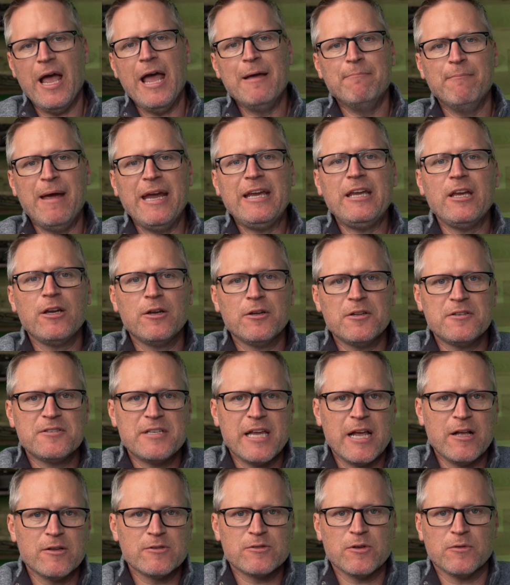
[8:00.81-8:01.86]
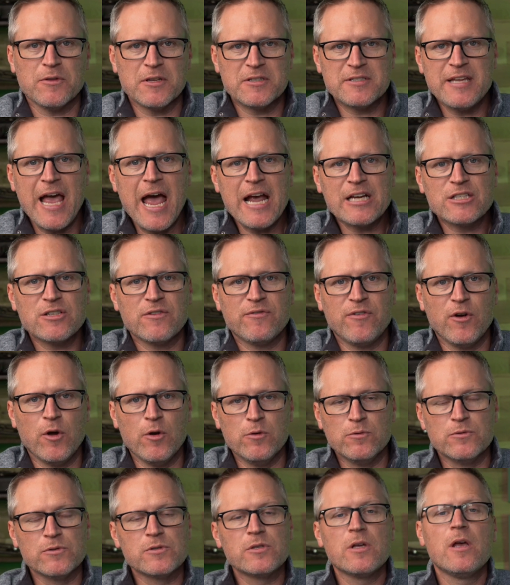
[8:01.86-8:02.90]
and making good sounds on the
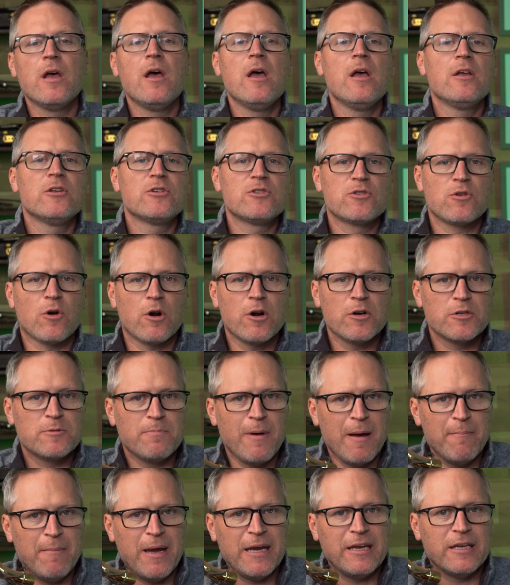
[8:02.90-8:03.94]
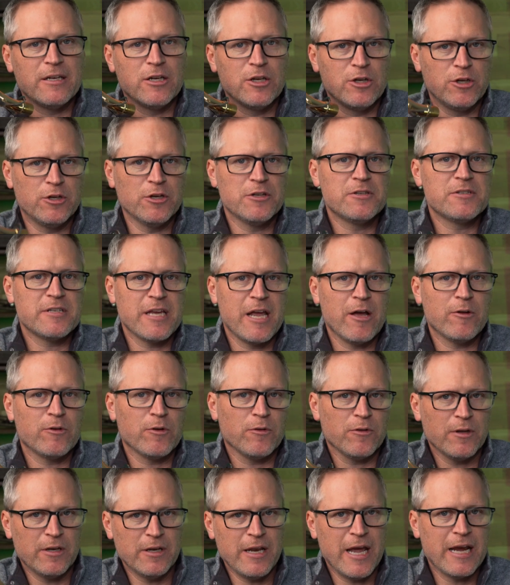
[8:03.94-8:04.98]
saxophones starts by making a good sound
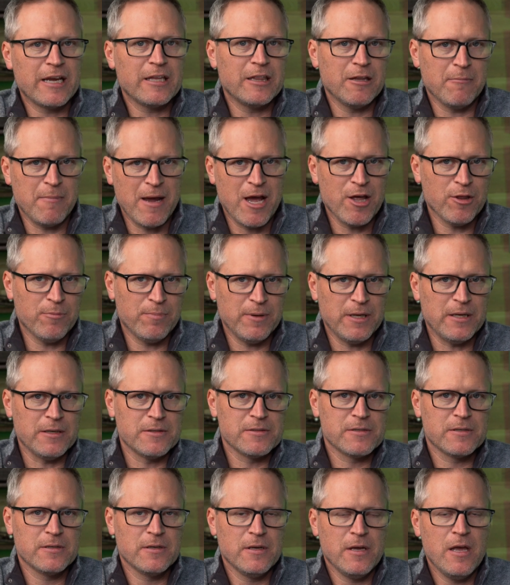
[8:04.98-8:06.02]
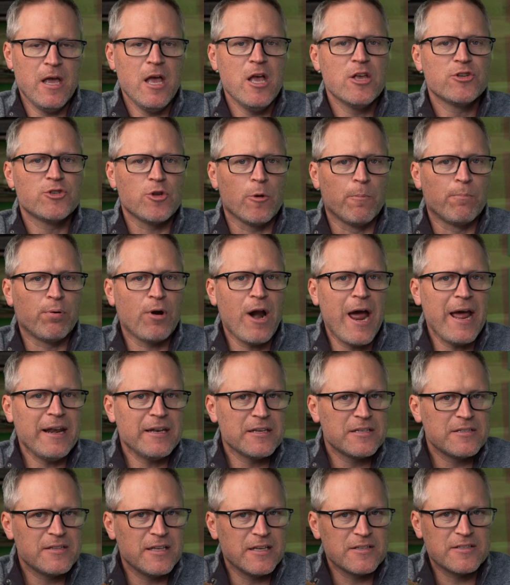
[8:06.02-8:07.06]
on the neck and the mouthpiece. So
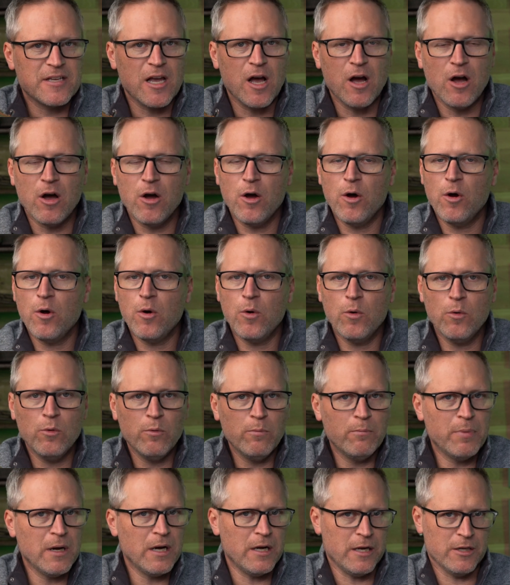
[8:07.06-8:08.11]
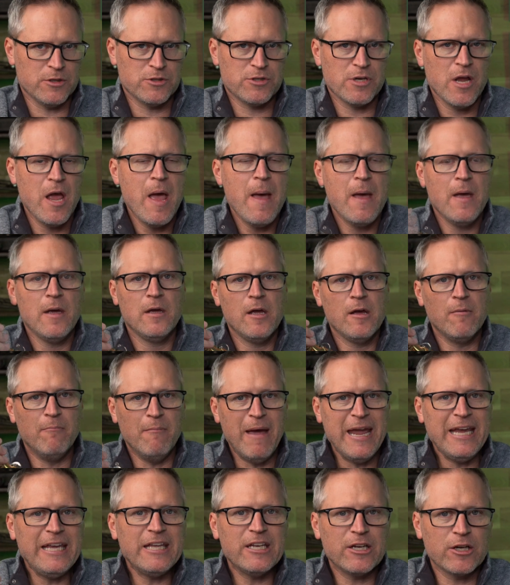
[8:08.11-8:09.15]
practice this a whole bunch.
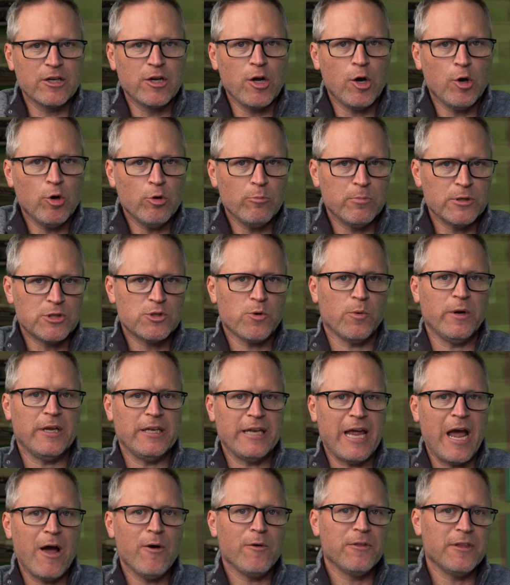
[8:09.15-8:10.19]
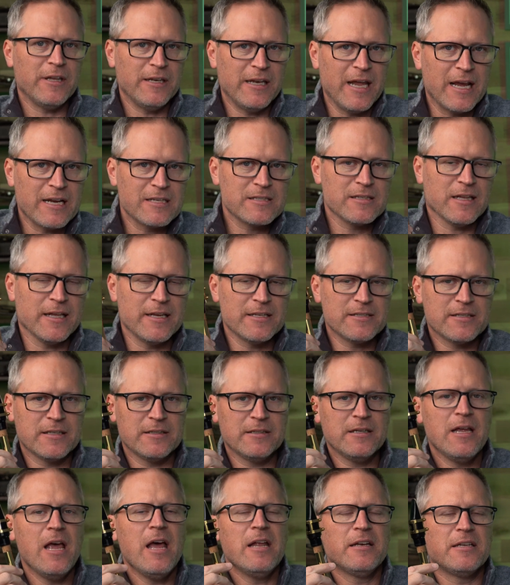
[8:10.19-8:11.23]
Make it a goal between now and the next
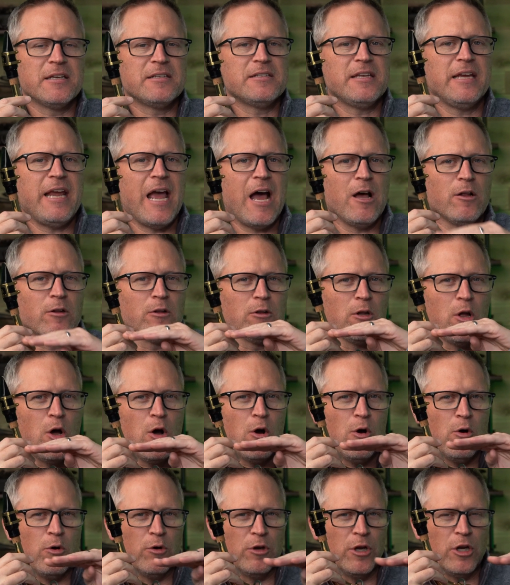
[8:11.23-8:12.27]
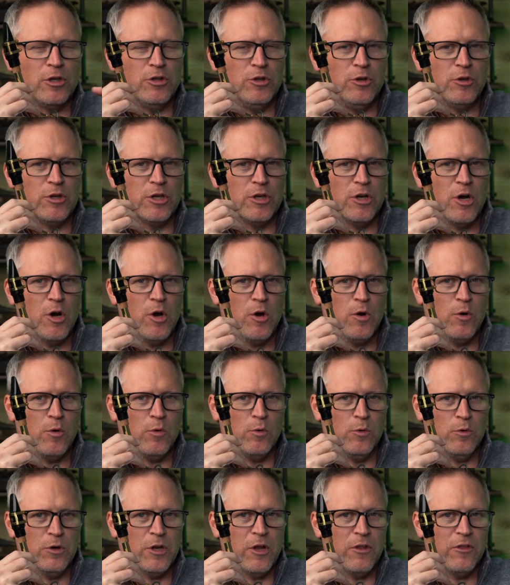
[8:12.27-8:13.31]
lesson to see how long you can
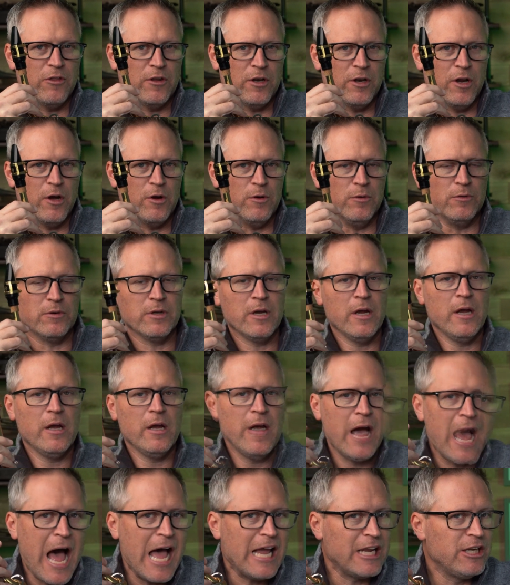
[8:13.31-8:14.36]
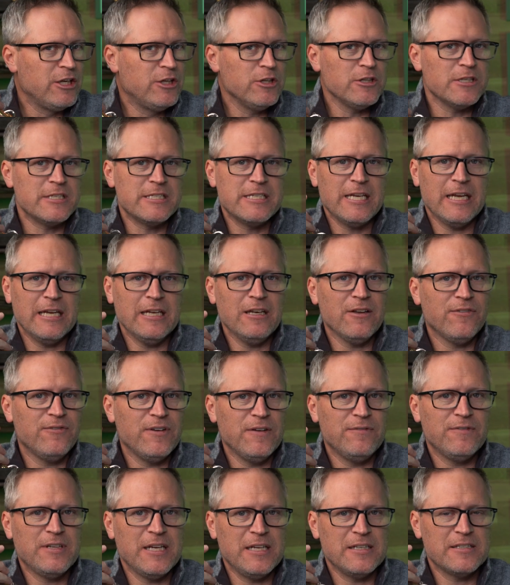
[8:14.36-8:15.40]
hold the note. A good 10 to
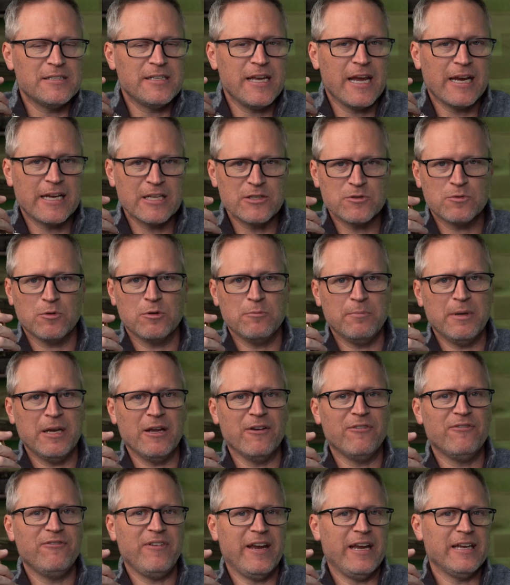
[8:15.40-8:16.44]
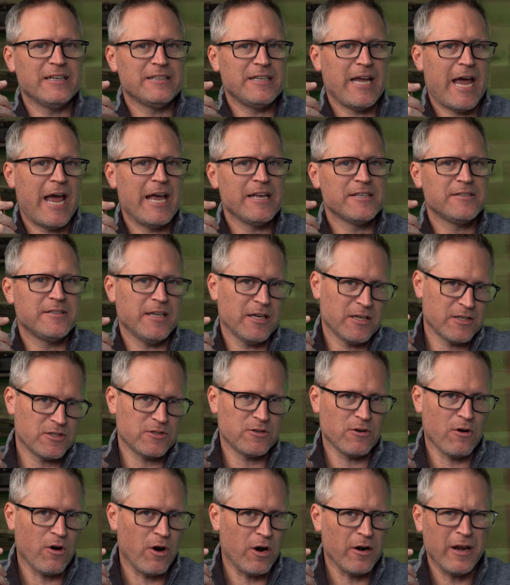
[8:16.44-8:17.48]
15 seconds would be a fantastic
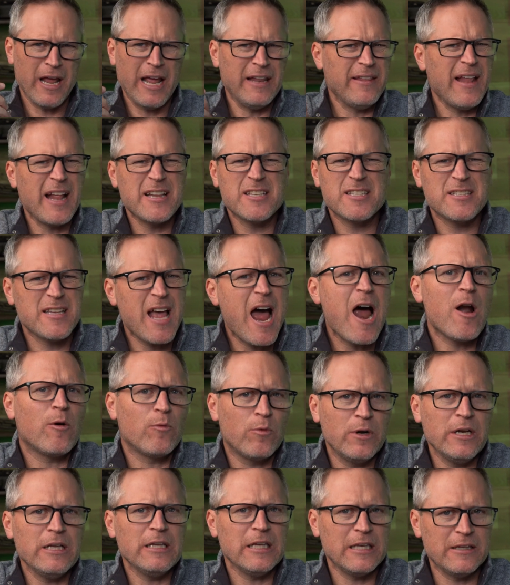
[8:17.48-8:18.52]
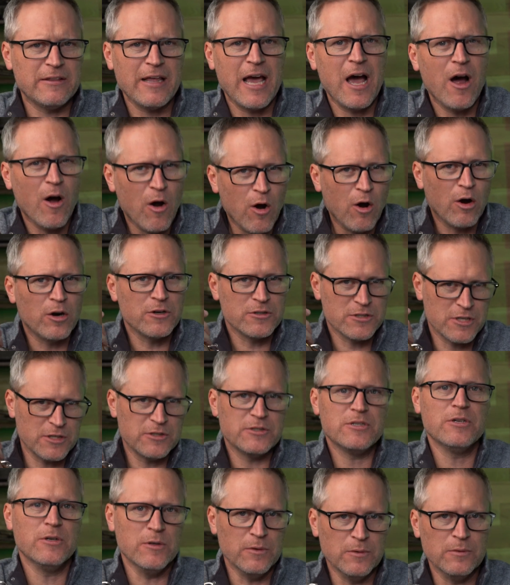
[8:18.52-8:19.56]
start, and that's not really that hard to
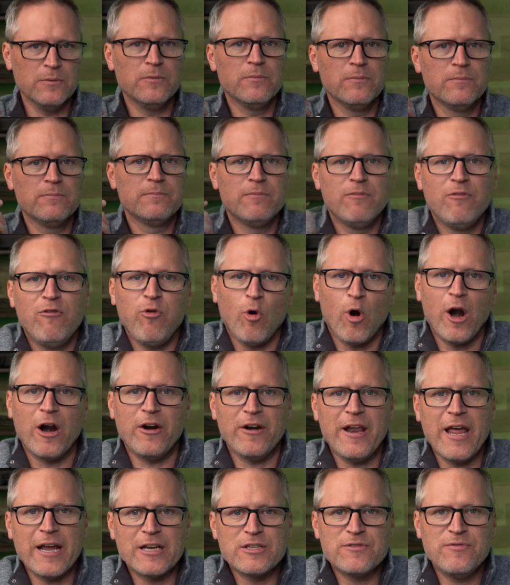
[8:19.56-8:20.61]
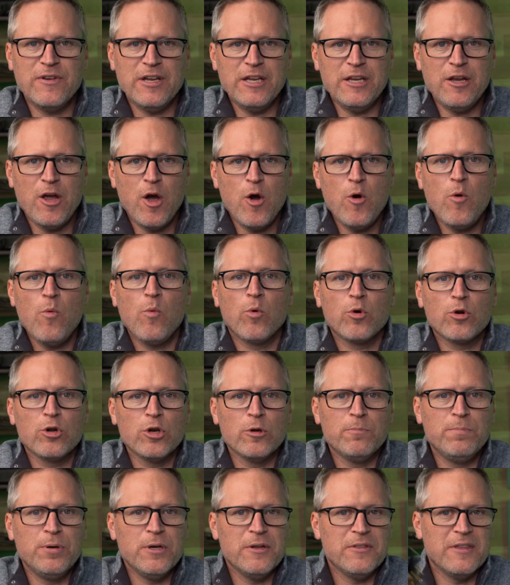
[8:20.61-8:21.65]
do. For our next video, we're
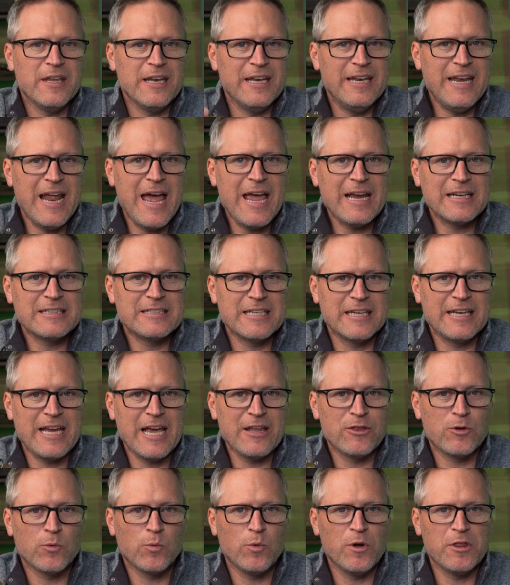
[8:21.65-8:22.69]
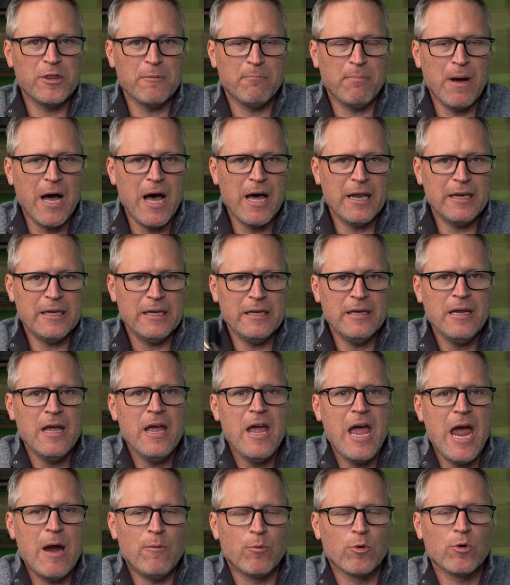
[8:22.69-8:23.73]
going to put the neck together with the body,
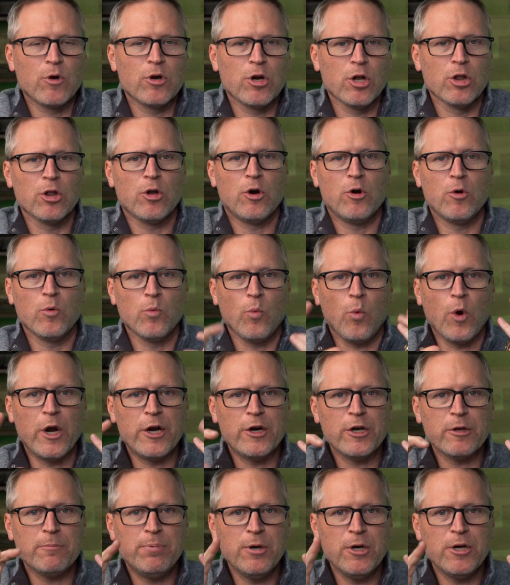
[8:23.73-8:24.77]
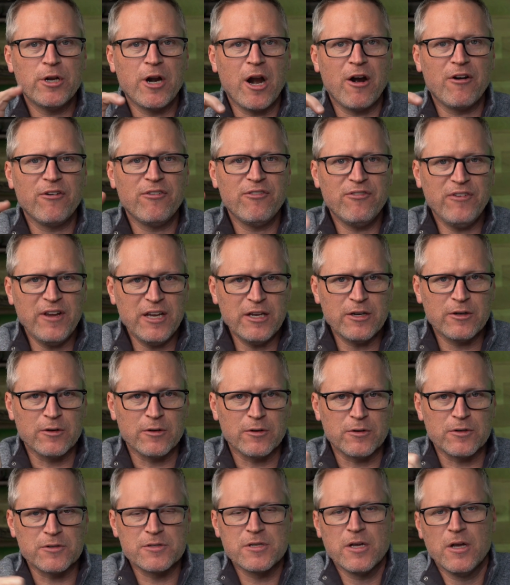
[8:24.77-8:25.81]
and we're going to learn where to put our
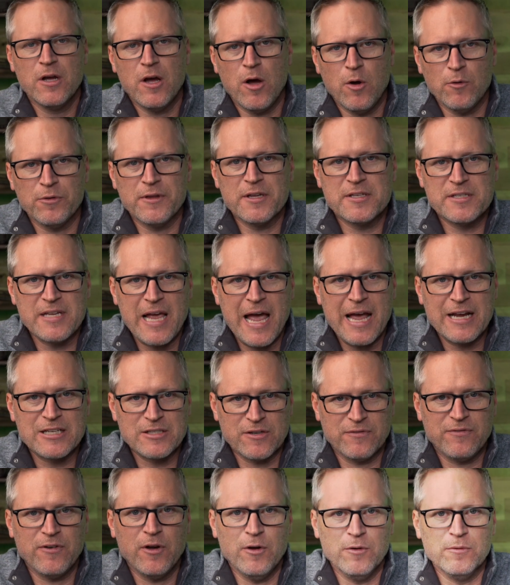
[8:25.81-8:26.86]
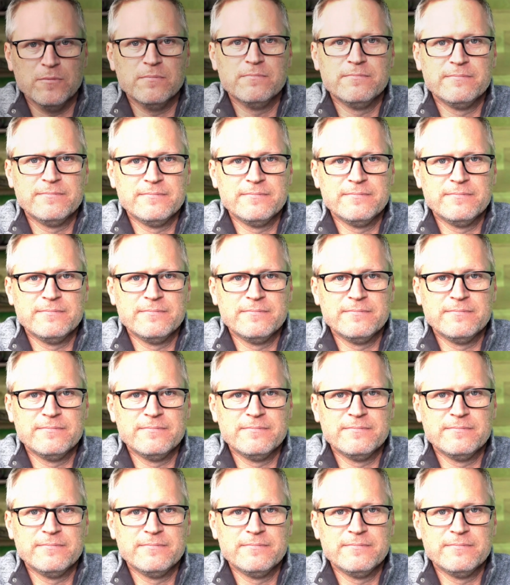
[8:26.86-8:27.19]
fingers on the saxophone.